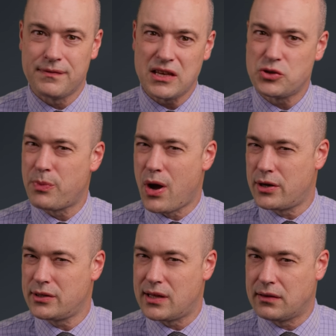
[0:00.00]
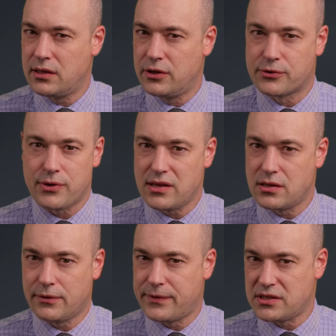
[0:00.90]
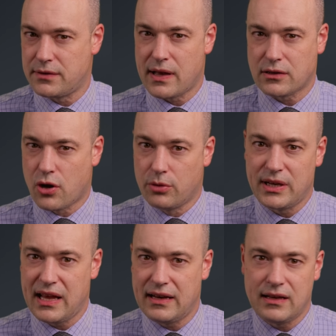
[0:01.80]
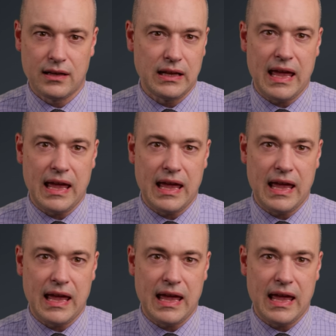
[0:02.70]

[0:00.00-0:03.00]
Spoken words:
They spotted that the Ukrainian offensive had culminated,